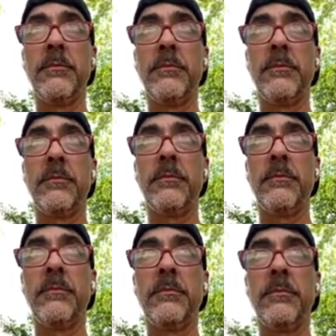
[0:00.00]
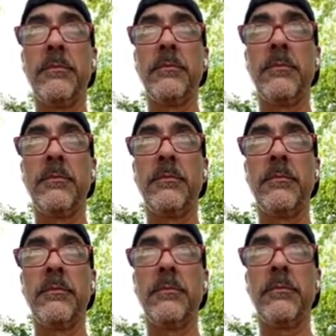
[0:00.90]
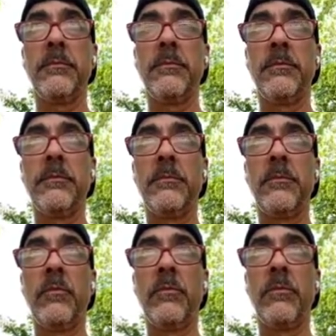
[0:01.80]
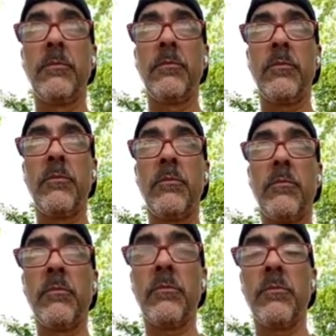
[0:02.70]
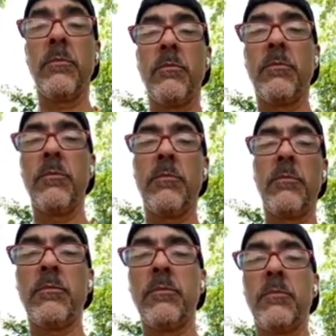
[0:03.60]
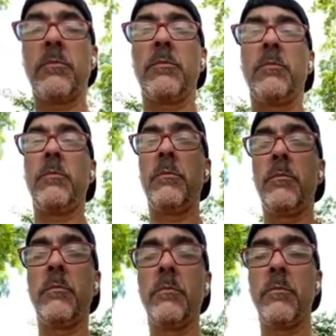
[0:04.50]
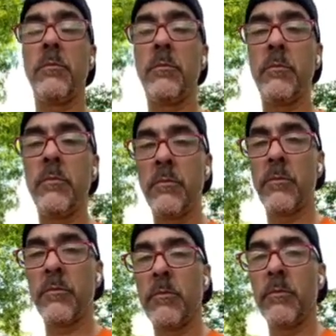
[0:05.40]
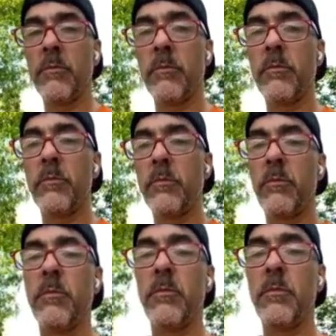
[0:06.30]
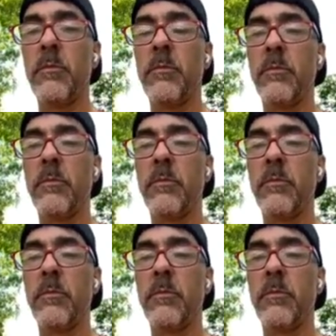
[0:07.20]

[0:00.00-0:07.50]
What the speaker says: (not speaking)